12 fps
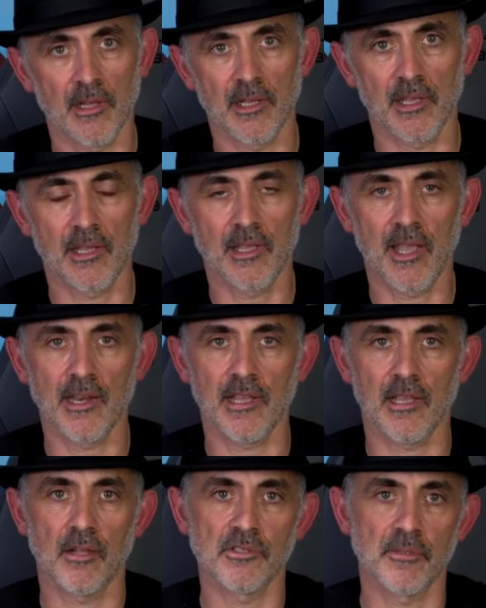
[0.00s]
And again,
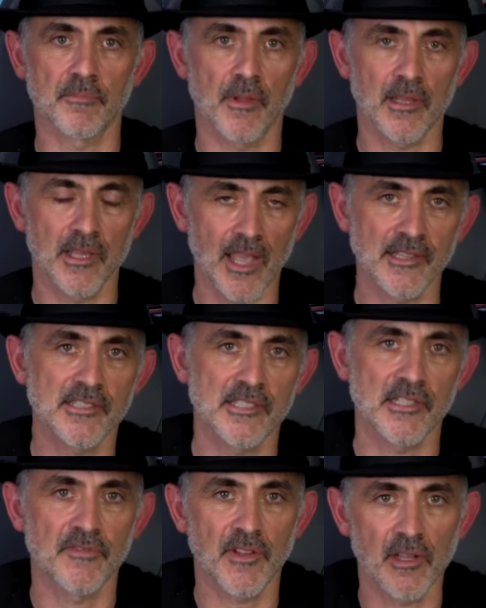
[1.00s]
it goes against
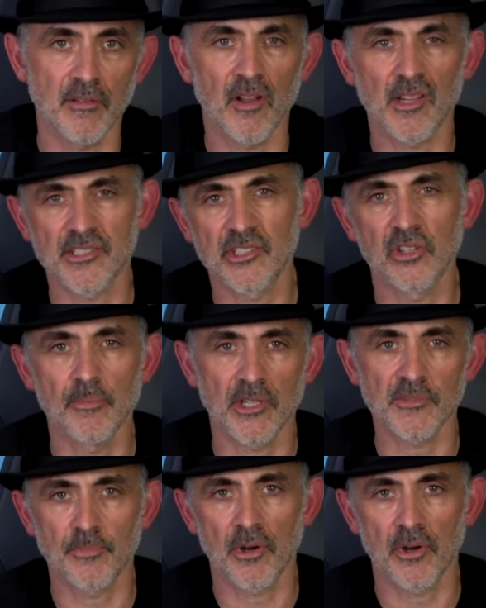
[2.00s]
this thing of, oh, there's too much